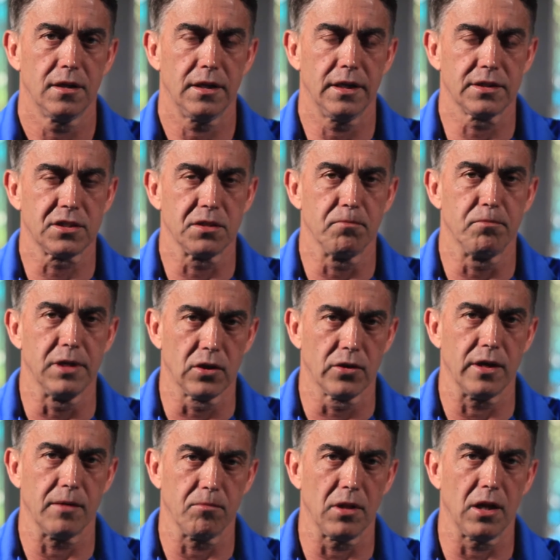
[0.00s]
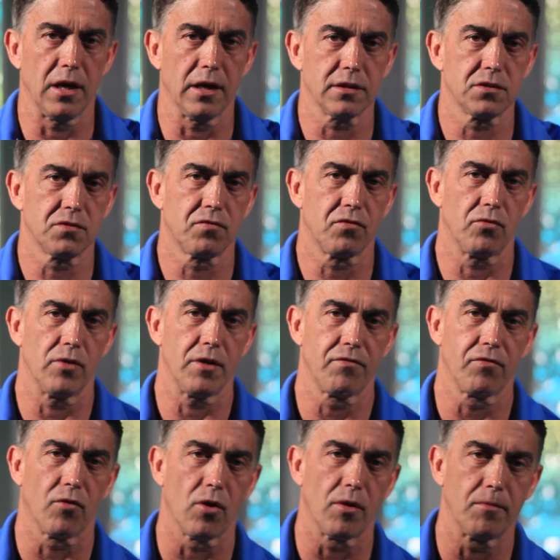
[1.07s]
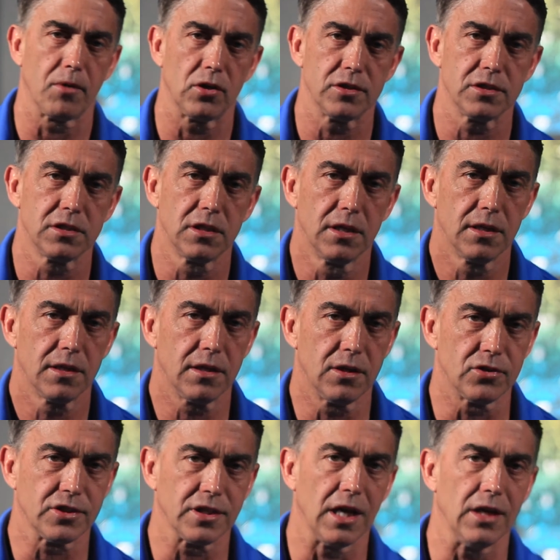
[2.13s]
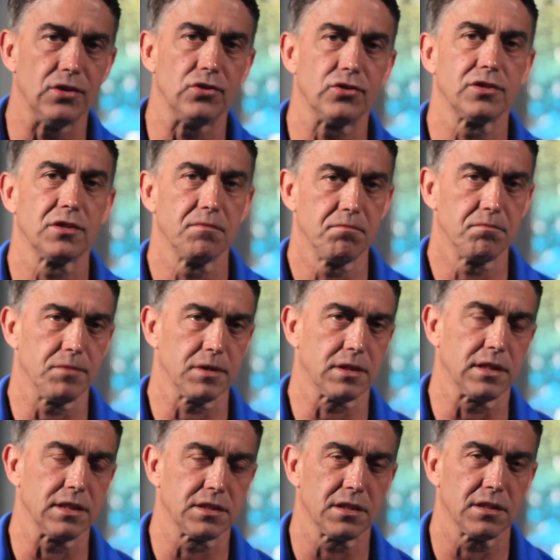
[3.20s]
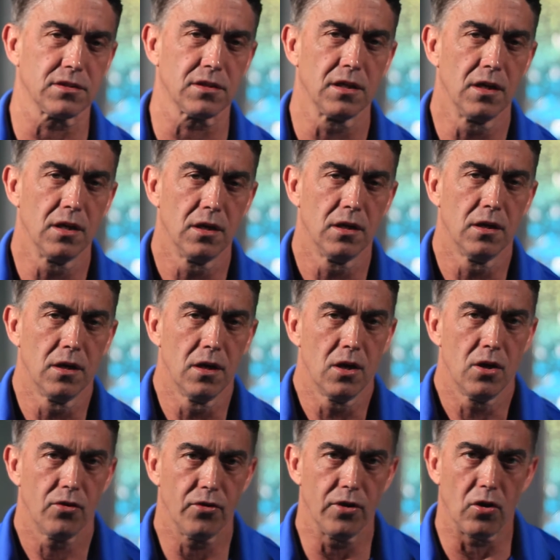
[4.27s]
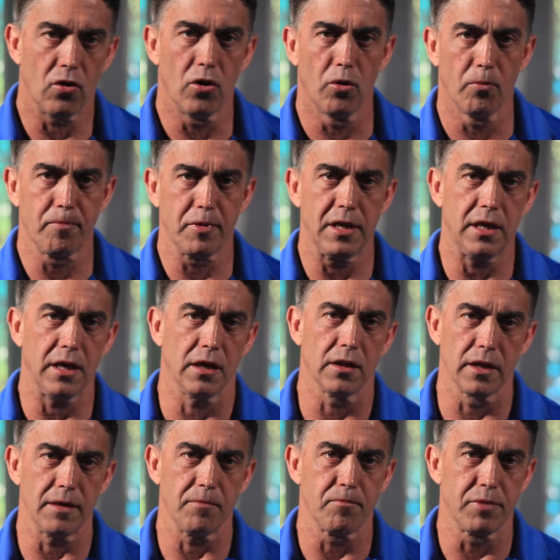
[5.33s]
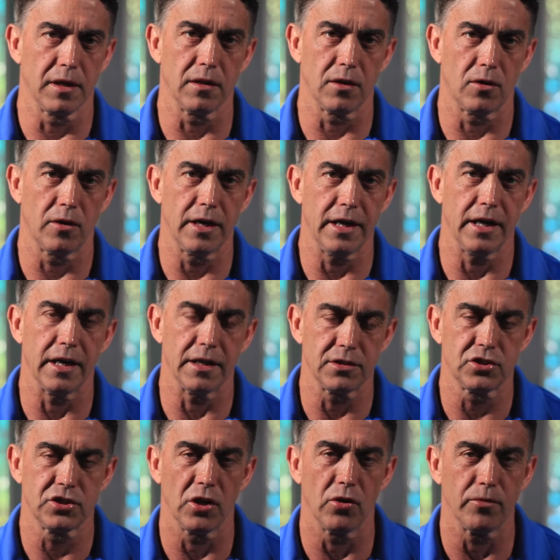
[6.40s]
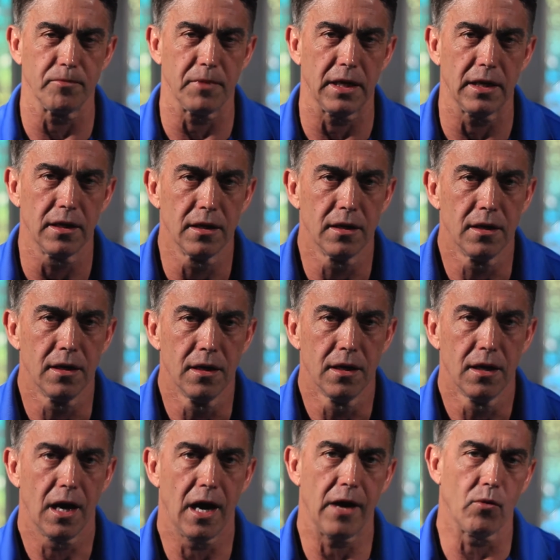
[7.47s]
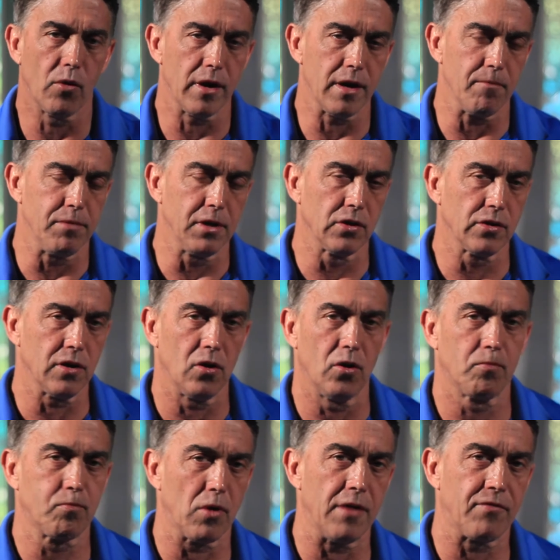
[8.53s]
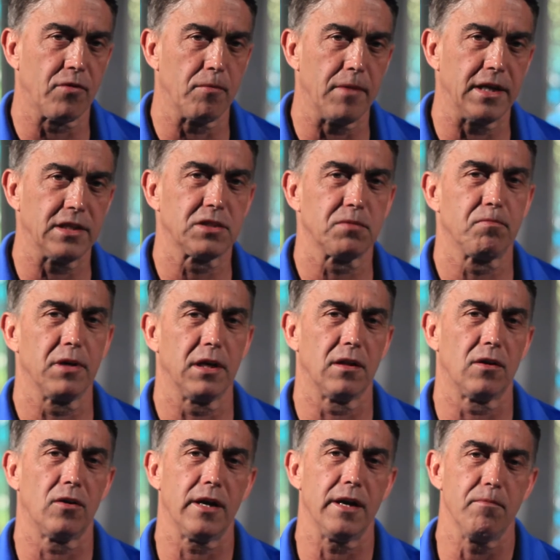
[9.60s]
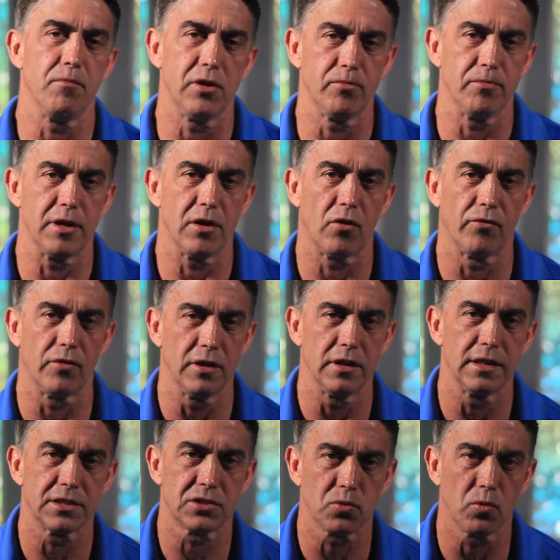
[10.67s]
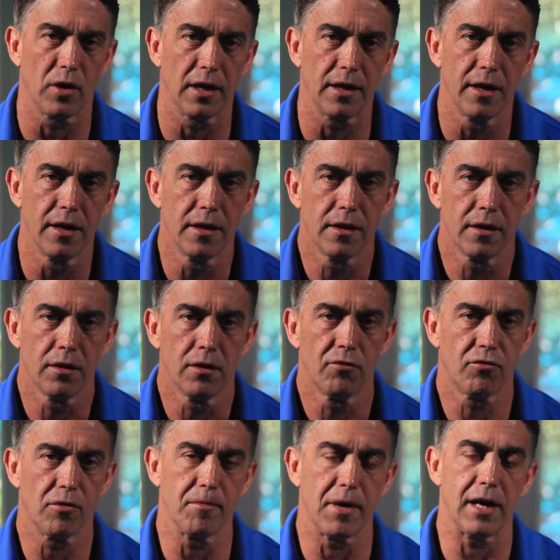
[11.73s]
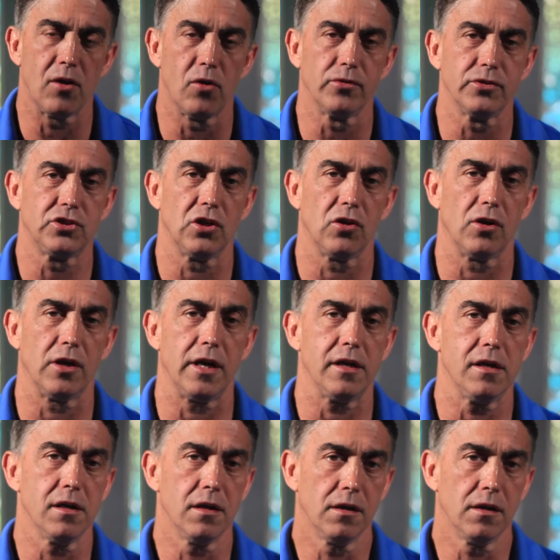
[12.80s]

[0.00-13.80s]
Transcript: It's the building blocks for reformers. There's others, but this is the hope healing pillar he had showed me. I wanted to build the hope reformation pillar. He moved me over to this one for my own journey.